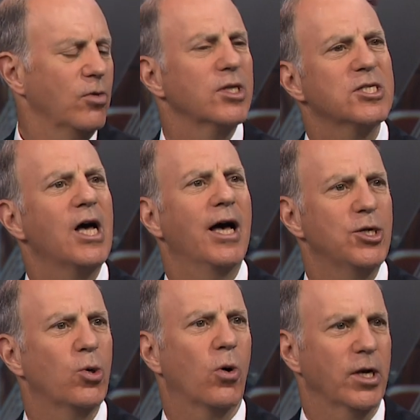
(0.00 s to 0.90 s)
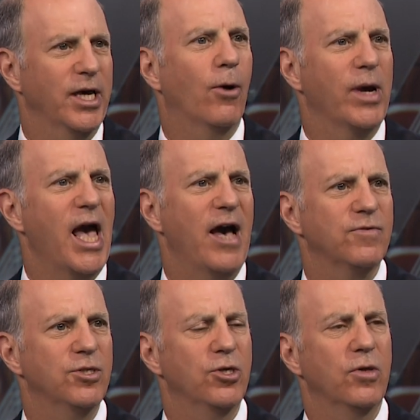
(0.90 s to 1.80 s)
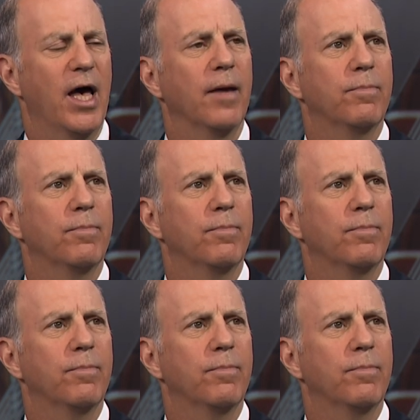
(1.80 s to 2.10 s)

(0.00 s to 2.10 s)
in the side door, yeah, we have to do that.